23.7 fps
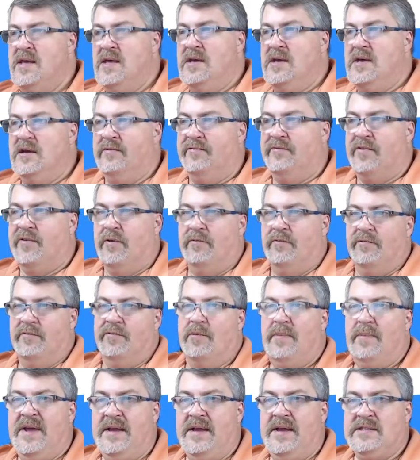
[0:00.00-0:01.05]

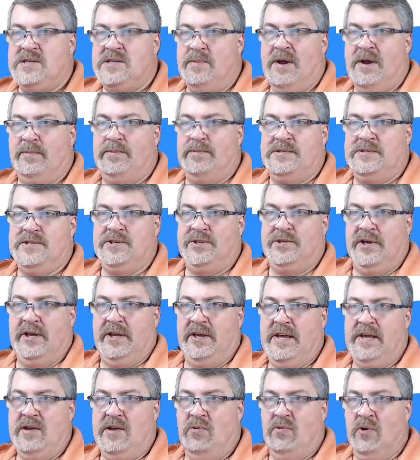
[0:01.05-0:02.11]
for me, it's about positioning
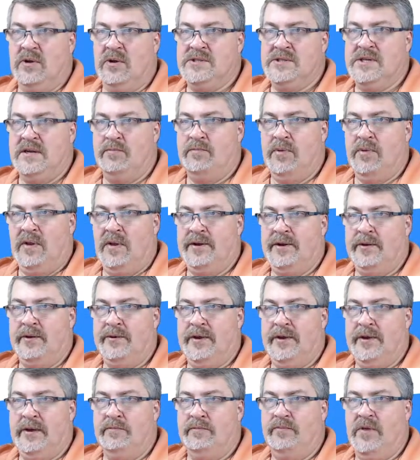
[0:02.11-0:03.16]
keywords, and I plan
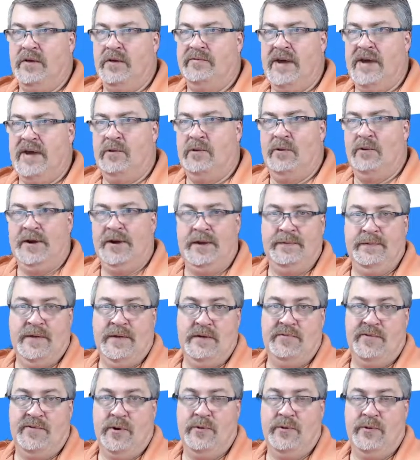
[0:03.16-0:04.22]
on evaluating
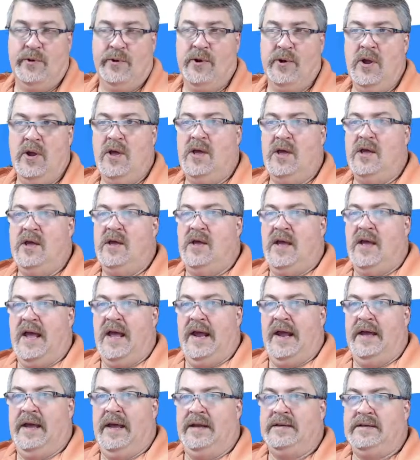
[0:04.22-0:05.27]
that further.
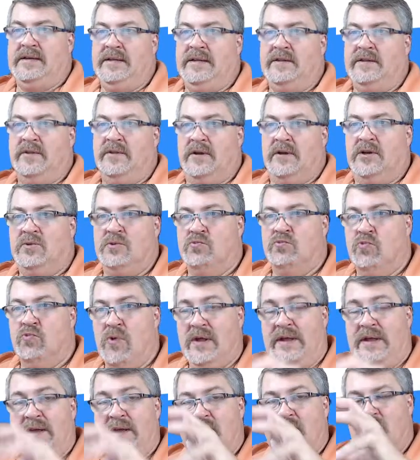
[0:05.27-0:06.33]
And the
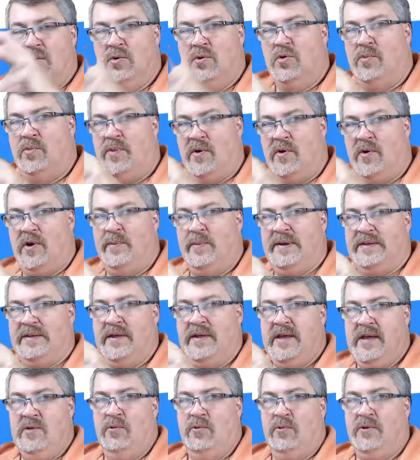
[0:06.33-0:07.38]
really cool part about the
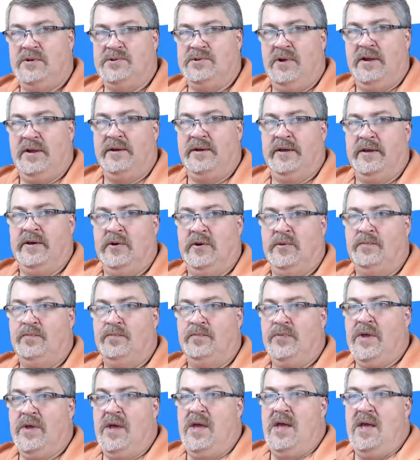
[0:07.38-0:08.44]
keywords right now,
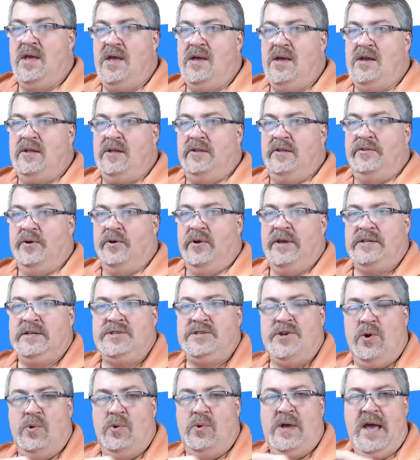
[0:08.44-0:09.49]
there
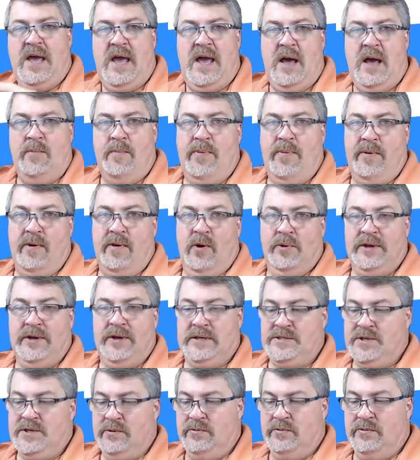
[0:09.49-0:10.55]
is no cap on
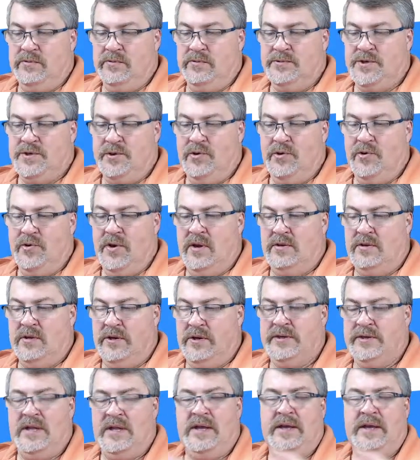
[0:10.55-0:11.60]
it. So you're not,
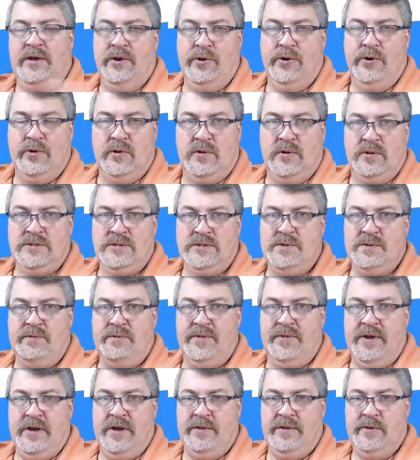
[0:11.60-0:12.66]
unlike Google and some of
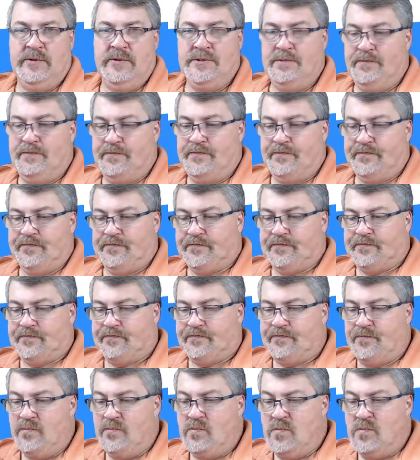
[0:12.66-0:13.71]
the others,
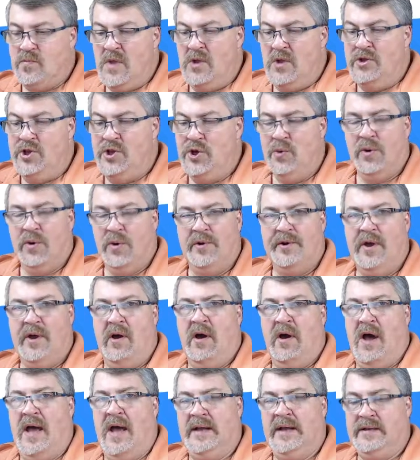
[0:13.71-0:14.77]
you are
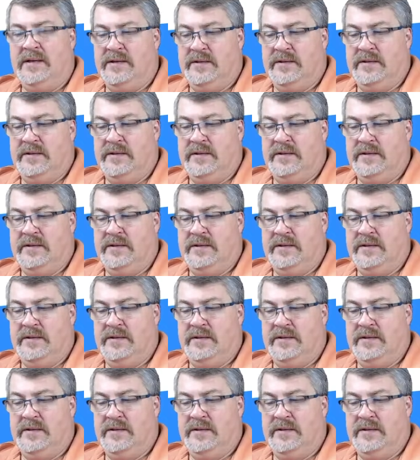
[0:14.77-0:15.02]
not